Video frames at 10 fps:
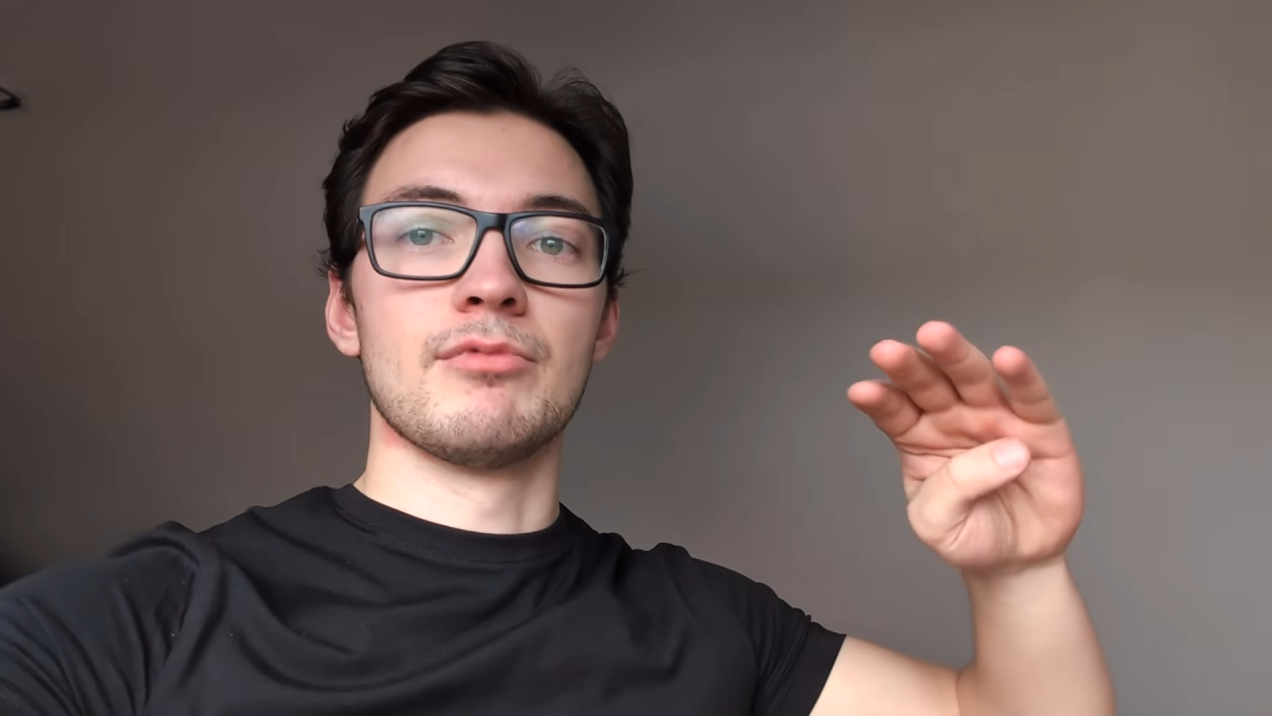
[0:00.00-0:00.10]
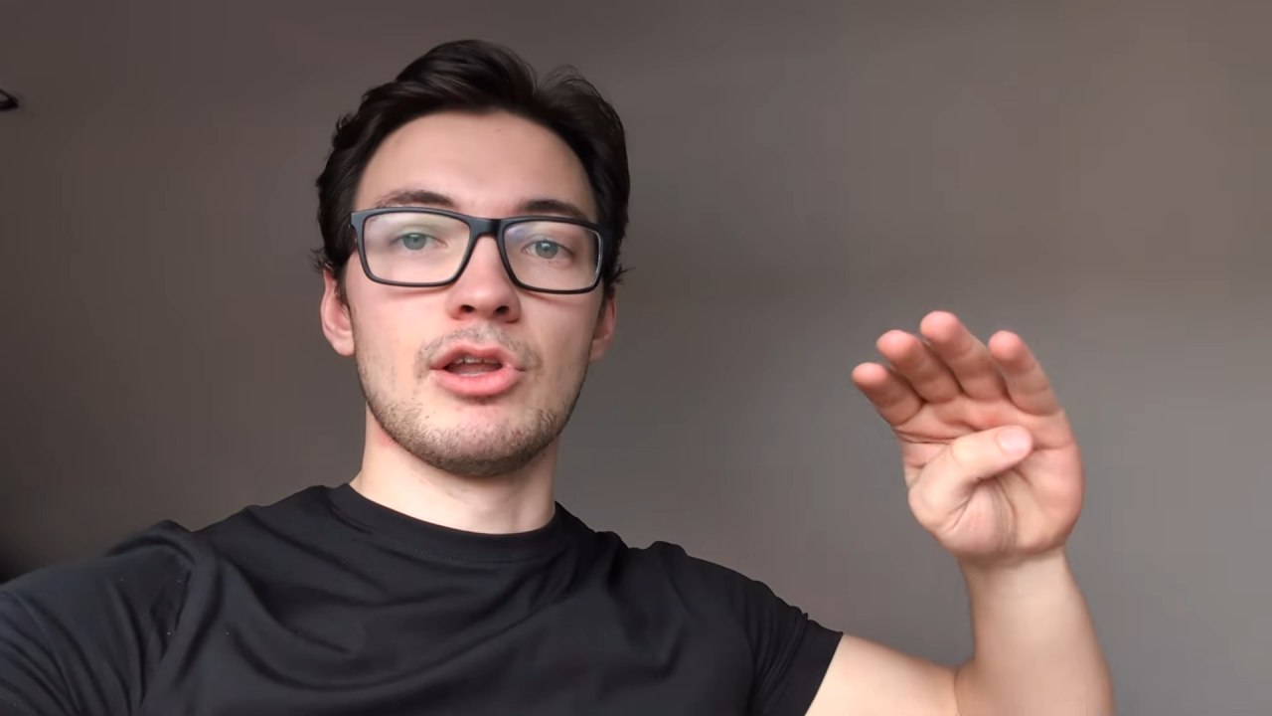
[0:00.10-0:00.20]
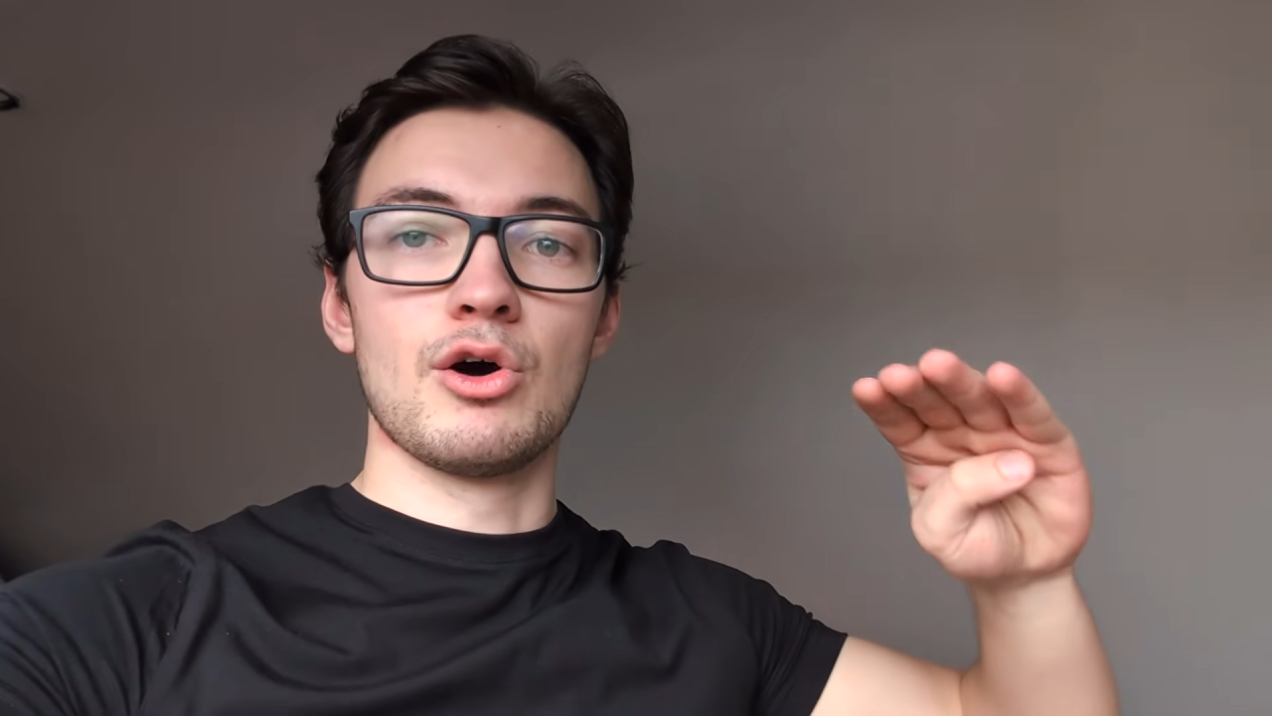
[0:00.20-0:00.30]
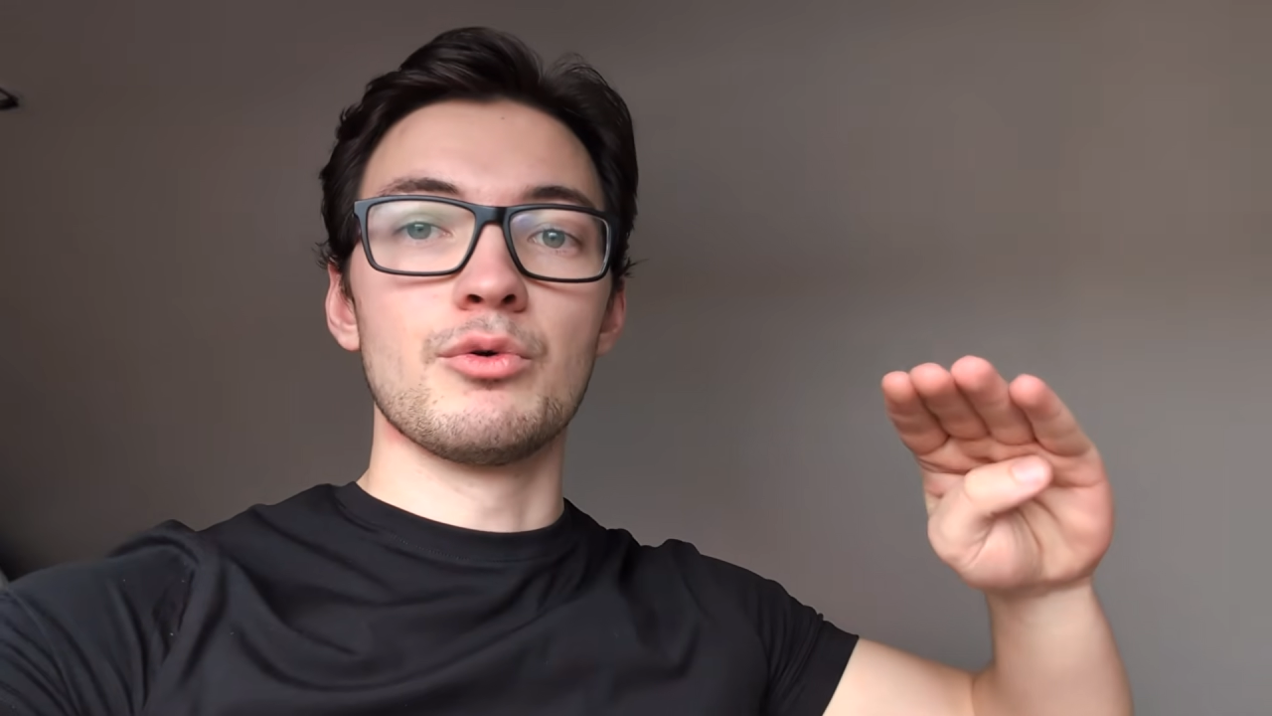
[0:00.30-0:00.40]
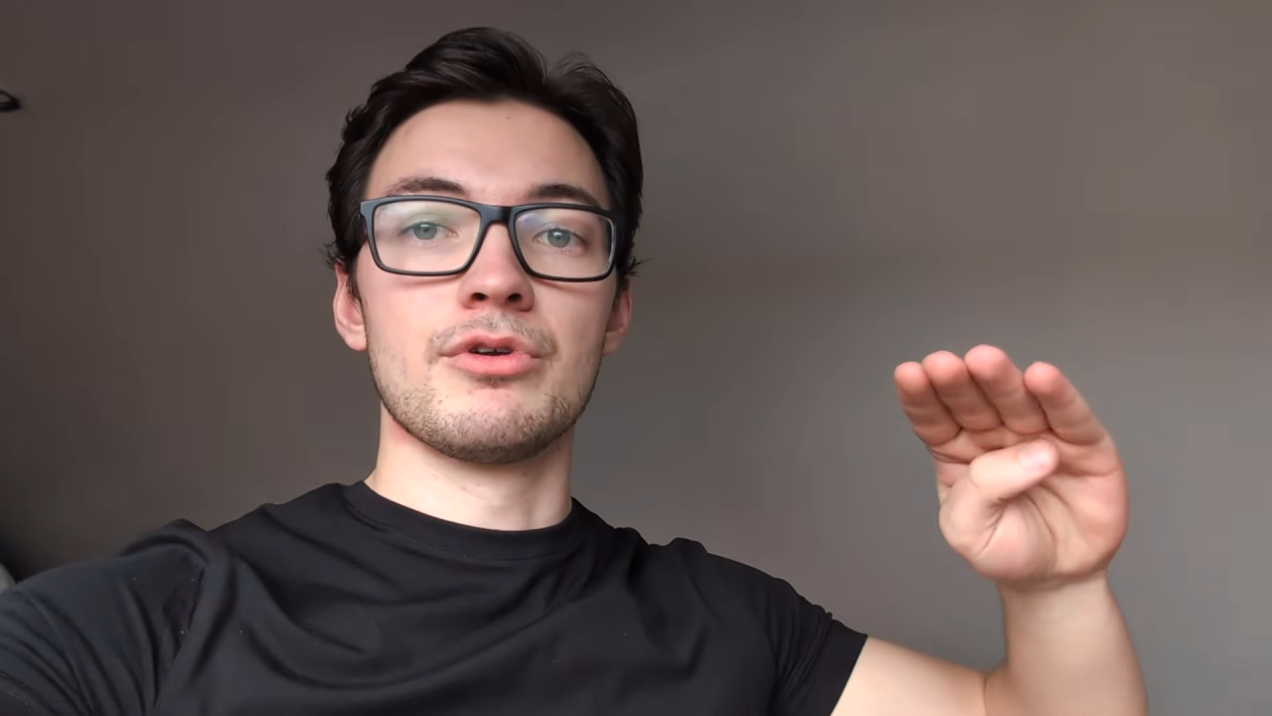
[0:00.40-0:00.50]

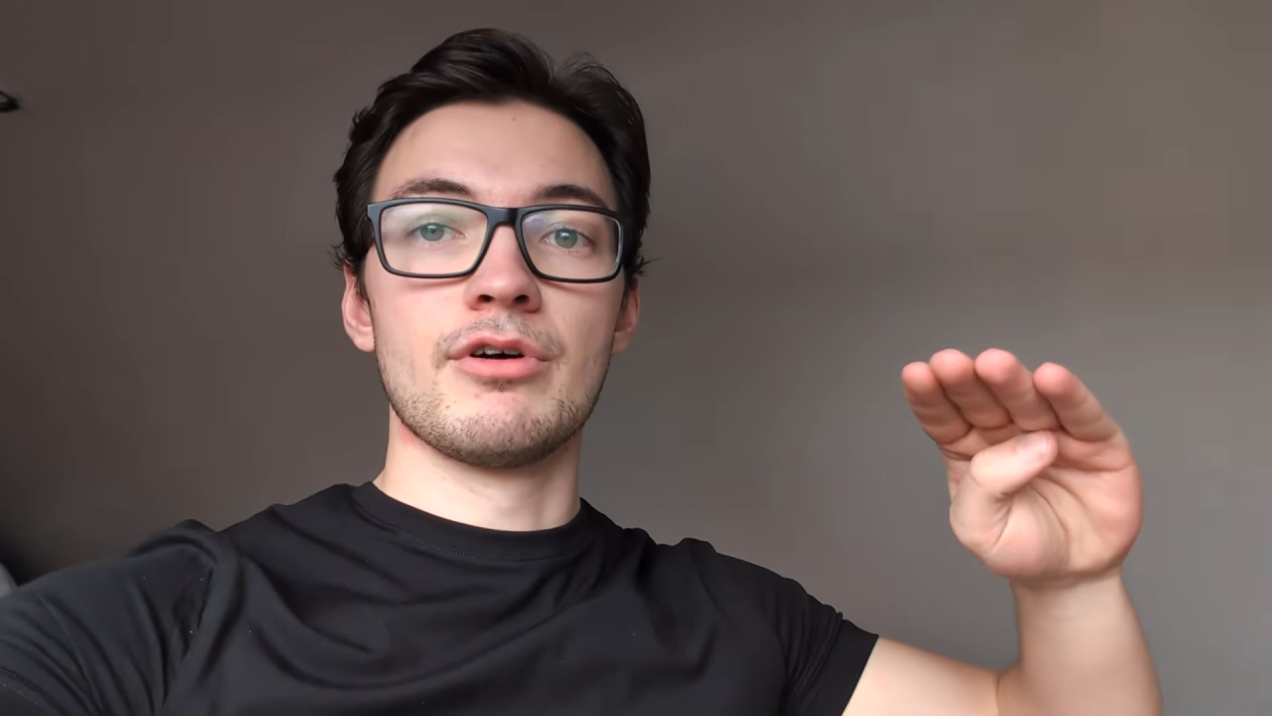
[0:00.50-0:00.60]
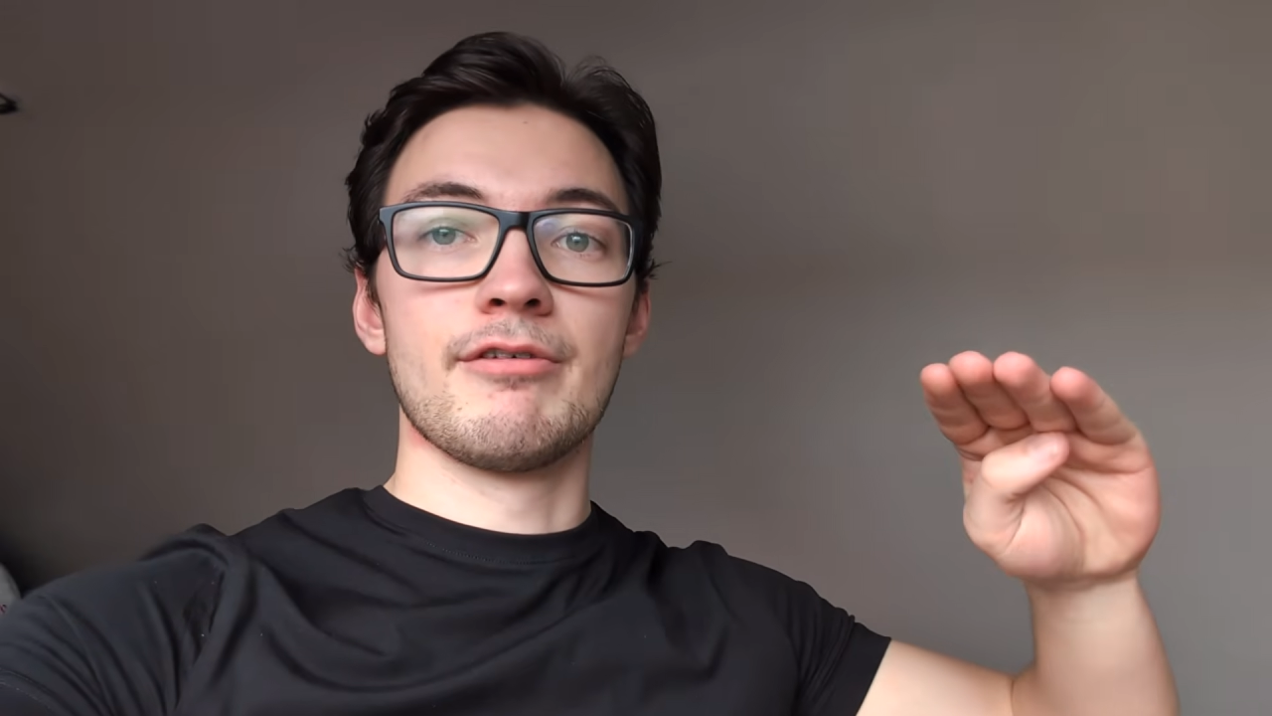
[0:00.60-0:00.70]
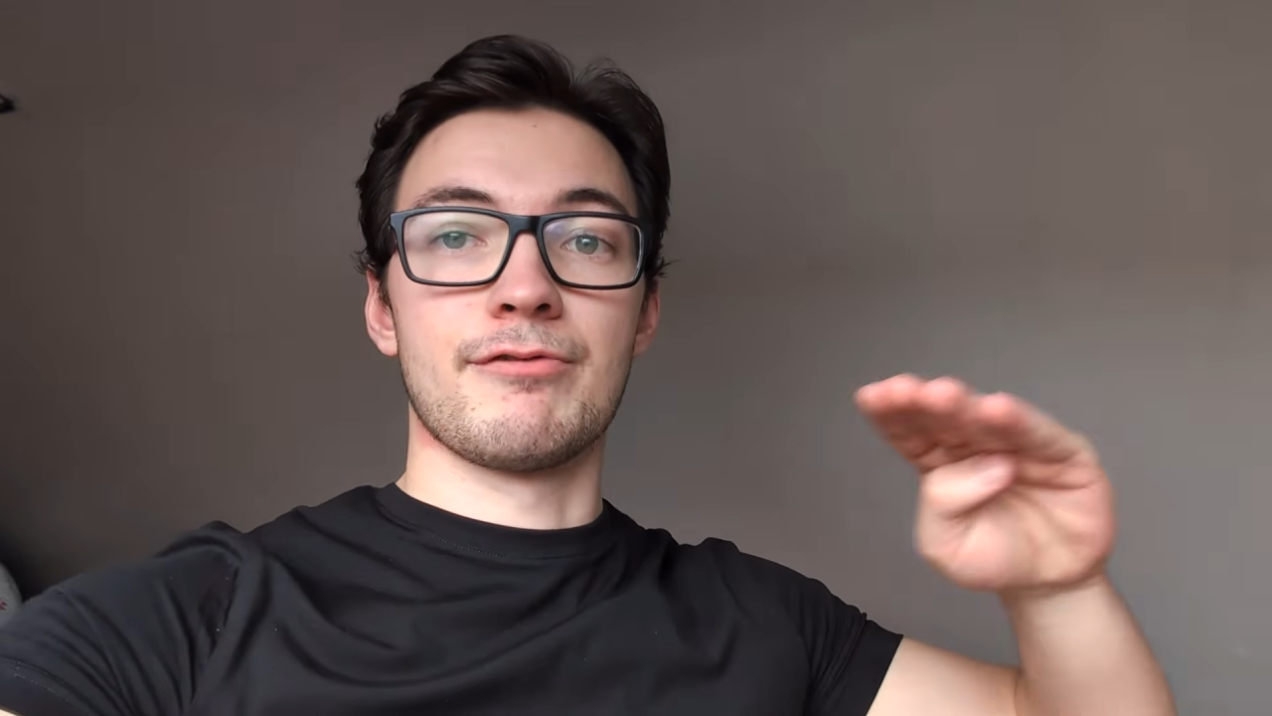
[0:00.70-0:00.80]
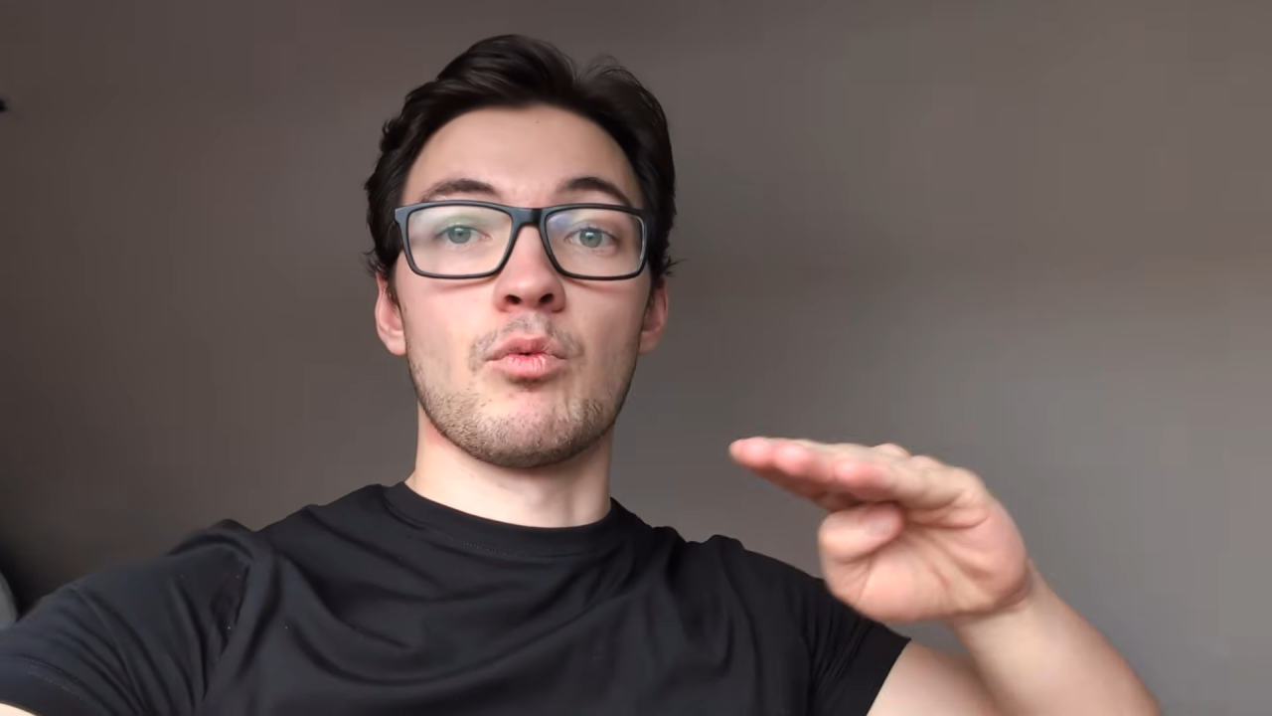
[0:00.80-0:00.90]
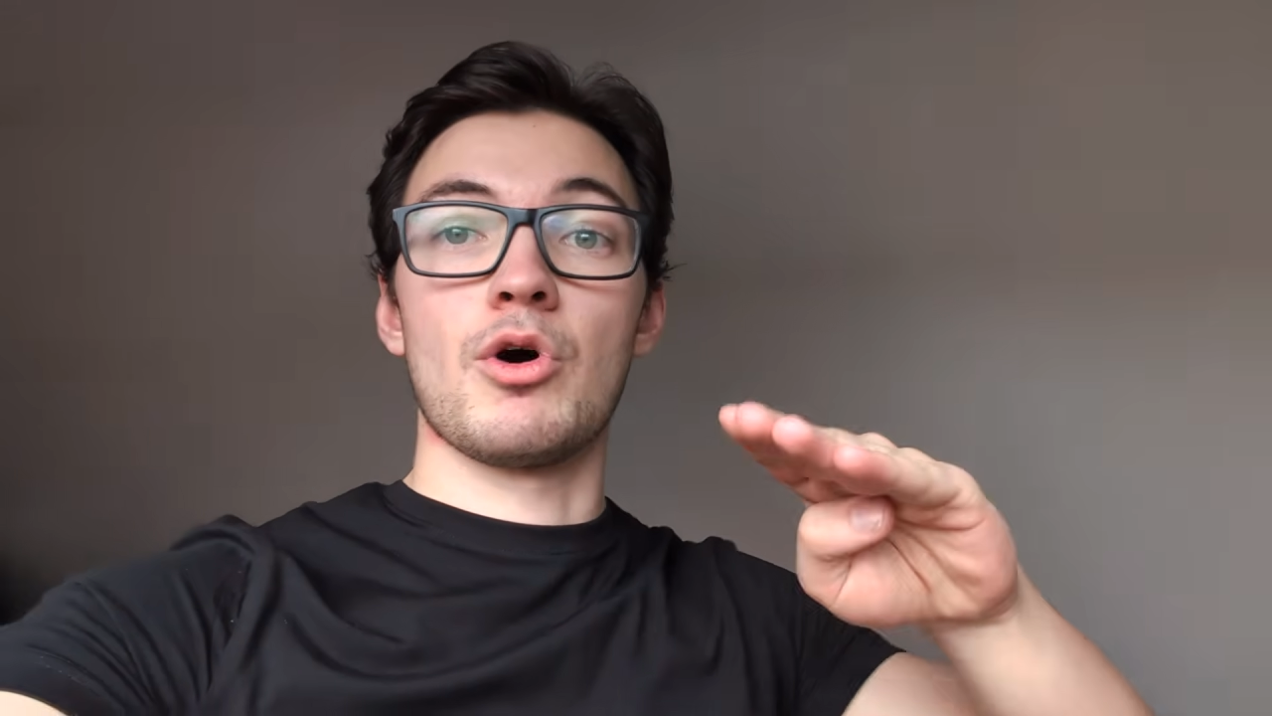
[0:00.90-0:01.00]
load
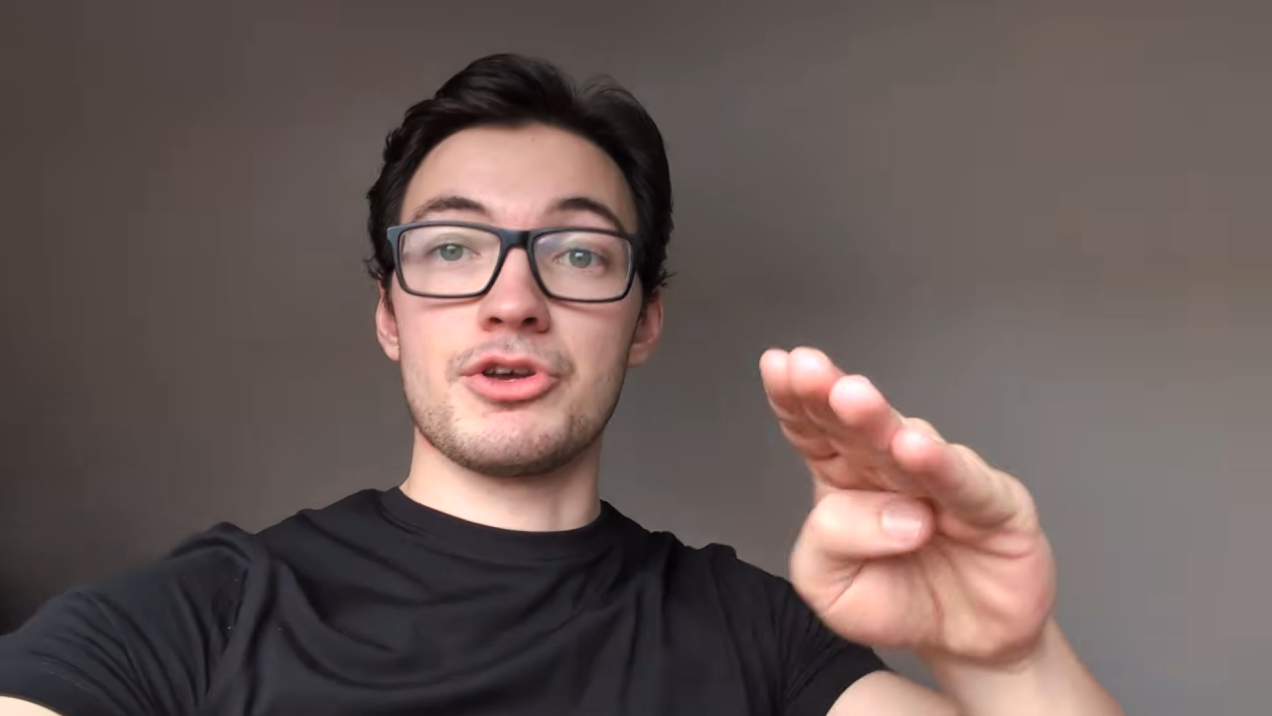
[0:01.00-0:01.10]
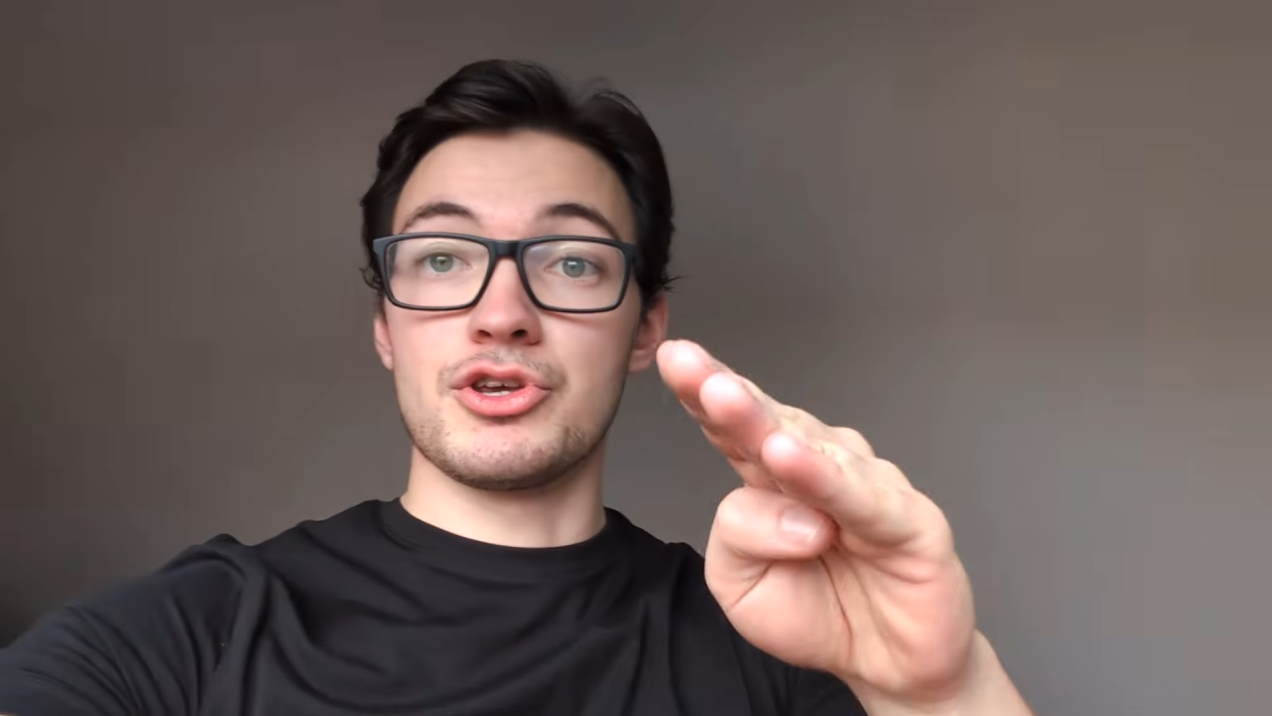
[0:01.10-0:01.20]
for what